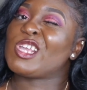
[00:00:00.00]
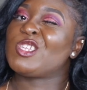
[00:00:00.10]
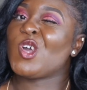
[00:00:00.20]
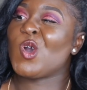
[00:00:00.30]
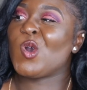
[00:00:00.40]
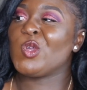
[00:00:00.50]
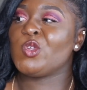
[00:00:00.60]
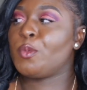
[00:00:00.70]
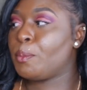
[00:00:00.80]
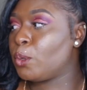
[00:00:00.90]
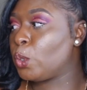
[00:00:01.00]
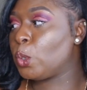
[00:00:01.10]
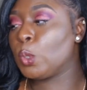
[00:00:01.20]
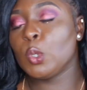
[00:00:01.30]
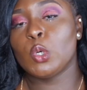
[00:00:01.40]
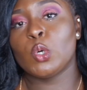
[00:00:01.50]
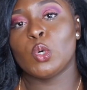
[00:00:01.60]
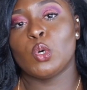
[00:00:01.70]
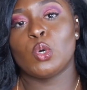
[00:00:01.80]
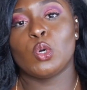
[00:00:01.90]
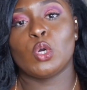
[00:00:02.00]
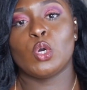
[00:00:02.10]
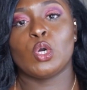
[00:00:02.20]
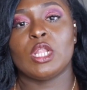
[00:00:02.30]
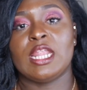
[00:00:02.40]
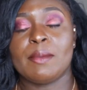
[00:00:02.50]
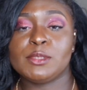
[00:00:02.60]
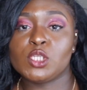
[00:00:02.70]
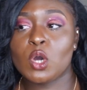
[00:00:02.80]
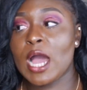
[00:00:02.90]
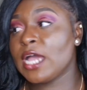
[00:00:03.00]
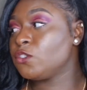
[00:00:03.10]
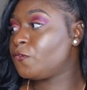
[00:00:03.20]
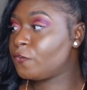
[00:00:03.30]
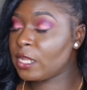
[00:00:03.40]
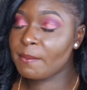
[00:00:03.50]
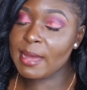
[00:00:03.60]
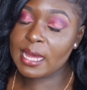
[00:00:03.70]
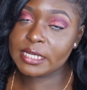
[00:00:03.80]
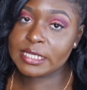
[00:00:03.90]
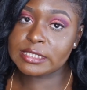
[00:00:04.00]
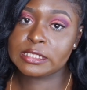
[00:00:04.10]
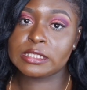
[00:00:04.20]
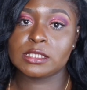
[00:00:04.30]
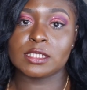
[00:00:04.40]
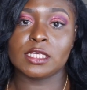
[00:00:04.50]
so you people, let me know how you feel about it.